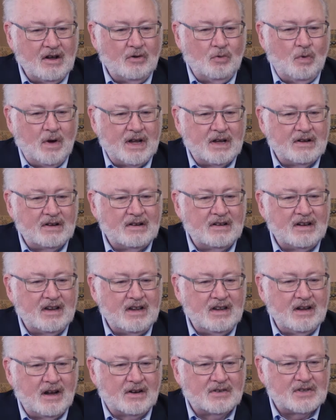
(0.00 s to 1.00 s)
when
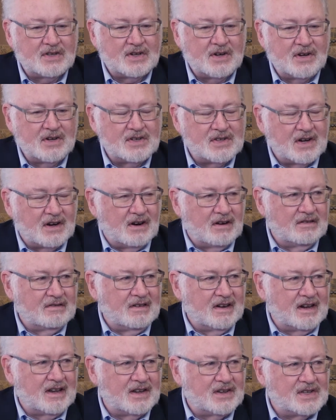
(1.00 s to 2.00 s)
youngsters are
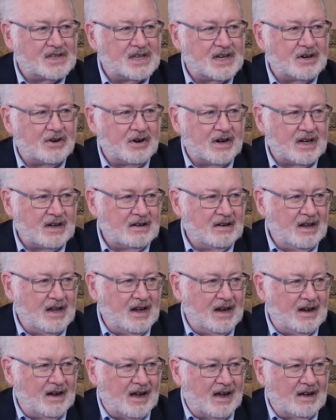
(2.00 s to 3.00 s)
considering
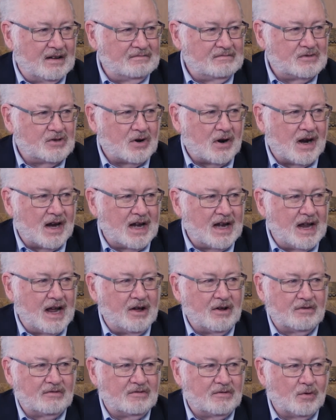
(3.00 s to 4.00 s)
uh, trying
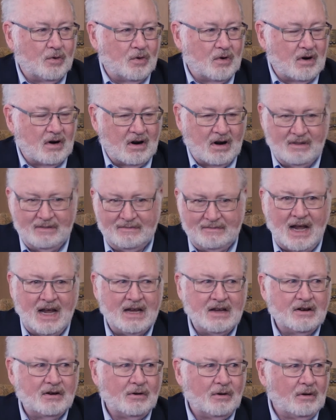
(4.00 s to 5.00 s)
out for eight
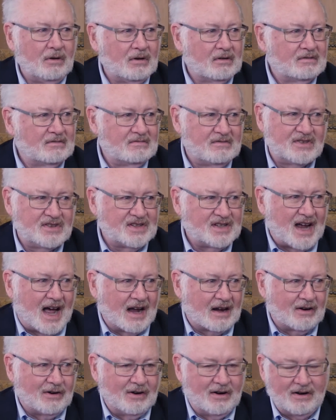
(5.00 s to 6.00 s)
year old
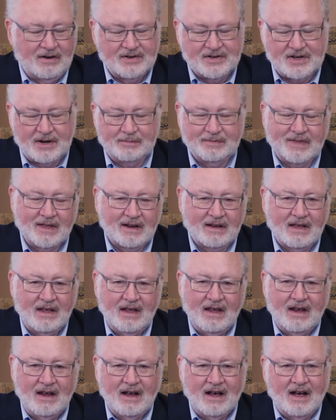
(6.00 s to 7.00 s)
soccer or something,
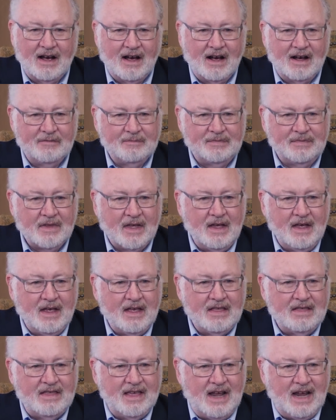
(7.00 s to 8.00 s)
um,
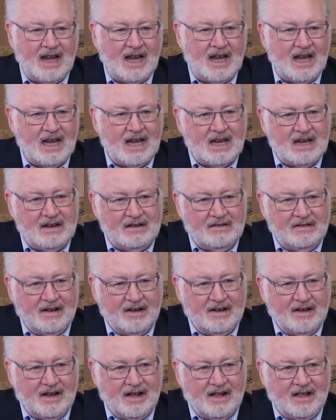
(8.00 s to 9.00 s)
they
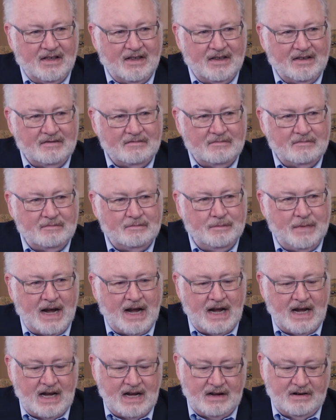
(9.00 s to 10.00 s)
uh,
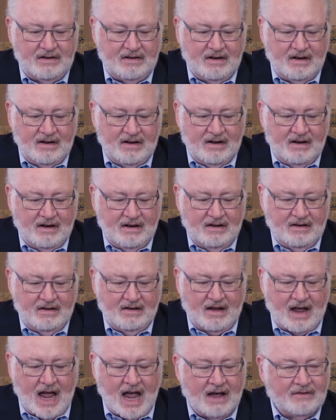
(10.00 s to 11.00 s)
may
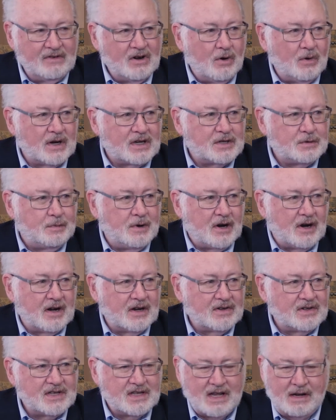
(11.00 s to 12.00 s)
have no
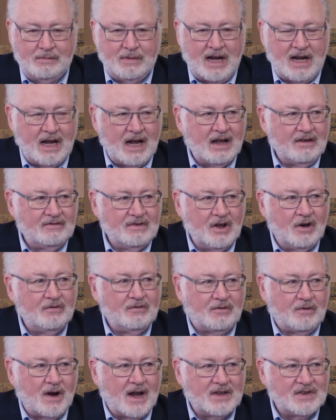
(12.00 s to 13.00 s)
experience, they may have no
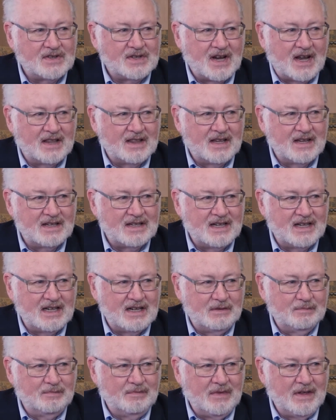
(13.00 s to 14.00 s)
friends on the
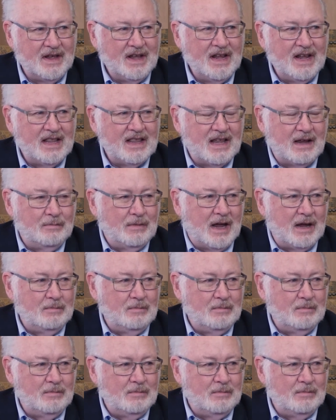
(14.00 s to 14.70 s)
team, they may